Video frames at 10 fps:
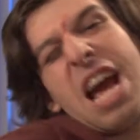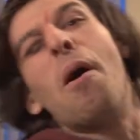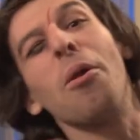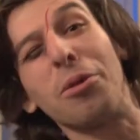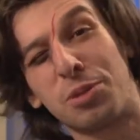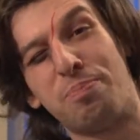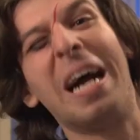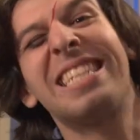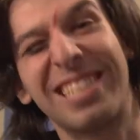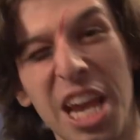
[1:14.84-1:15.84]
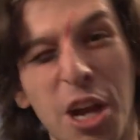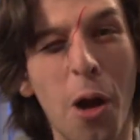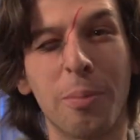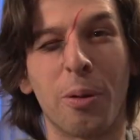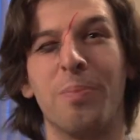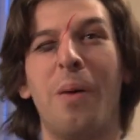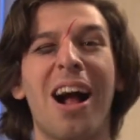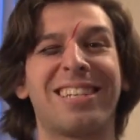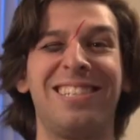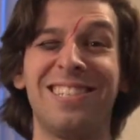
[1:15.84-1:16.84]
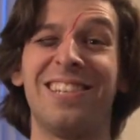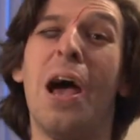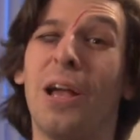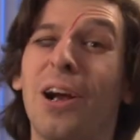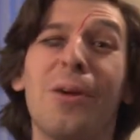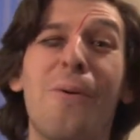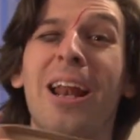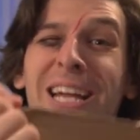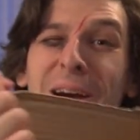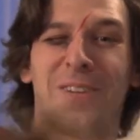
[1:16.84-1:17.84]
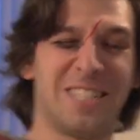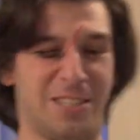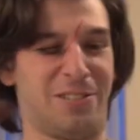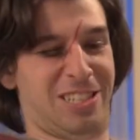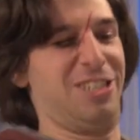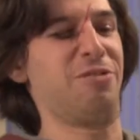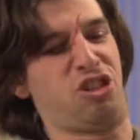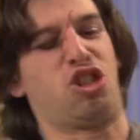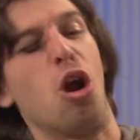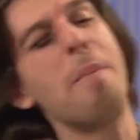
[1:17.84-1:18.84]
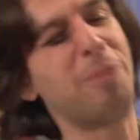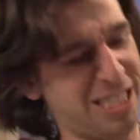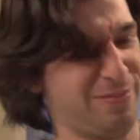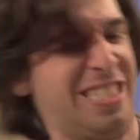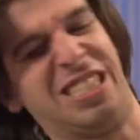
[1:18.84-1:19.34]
Now, all those pesky cardboard boxes, you're gonna wanna get rid of those soon. Trip on them.